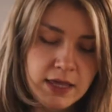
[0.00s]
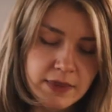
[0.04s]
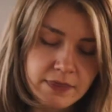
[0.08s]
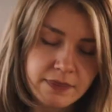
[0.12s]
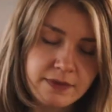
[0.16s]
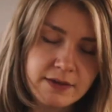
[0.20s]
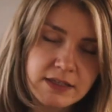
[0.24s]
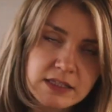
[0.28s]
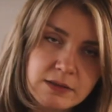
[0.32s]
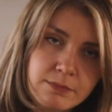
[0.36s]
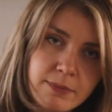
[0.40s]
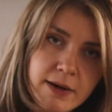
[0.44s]

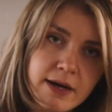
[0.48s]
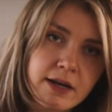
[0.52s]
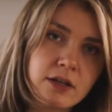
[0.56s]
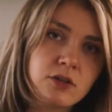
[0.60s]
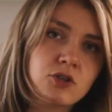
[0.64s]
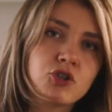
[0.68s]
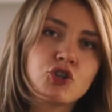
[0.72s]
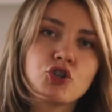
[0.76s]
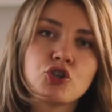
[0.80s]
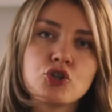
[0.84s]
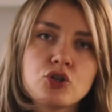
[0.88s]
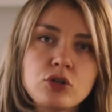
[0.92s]
This
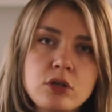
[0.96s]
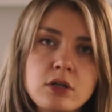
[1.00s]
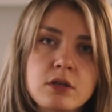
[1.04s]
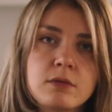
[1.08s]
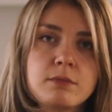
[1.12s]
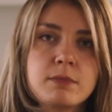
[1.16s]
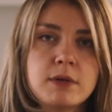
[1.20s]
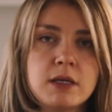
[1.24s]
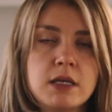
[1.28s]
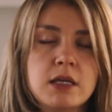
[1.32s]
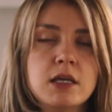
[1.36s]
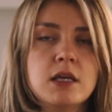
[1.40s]
button
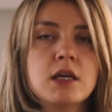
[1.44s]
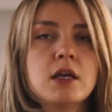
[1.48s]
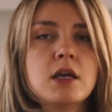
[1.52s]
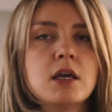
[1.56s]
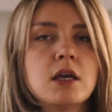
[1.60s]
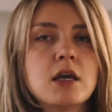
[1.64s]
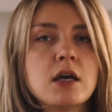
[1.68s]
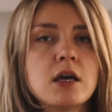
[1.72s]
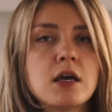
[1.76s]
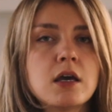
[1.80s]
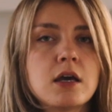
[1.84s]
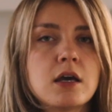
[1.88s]
shouldn't be
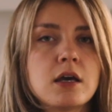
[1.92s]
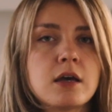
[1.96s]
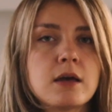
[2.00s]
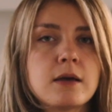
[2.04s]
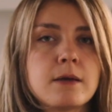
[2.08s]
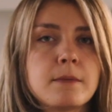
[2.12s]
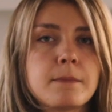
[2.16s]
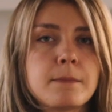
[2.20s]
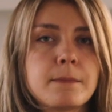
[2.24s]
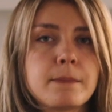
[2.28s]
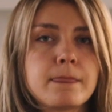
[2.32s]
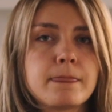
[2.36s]

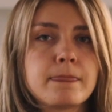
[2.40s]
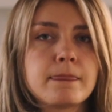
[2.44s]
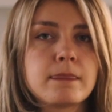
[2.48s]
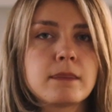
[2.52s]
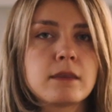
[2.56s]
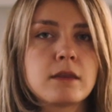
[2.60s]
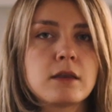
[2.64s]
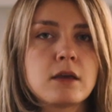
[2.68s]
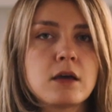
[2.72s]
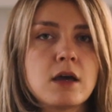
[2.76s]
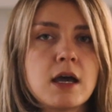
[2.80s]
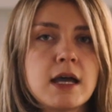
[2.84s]

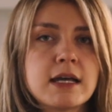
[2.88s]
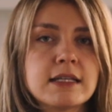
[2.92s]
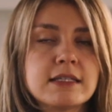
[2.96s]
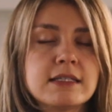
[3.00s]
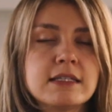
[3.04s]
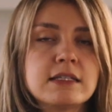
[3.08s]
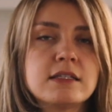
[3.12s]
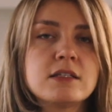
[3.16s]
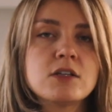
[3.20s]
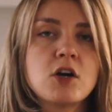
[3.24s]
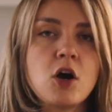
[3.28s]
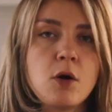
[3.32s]
at
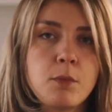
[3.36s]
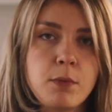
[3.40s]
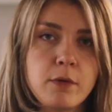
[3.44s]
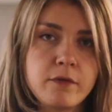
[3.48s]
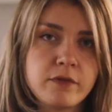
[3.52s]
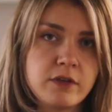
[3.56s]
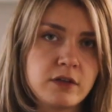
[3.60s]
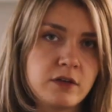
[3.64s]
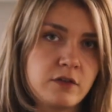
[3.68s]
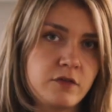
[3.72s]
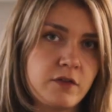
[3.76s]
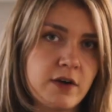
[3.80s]
the top
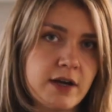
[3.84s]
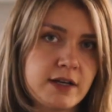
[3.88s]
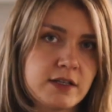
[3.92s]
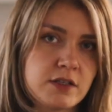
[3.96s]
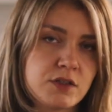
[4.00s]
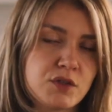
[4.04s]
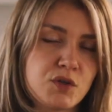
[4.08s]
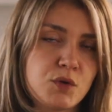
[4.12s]
of the device.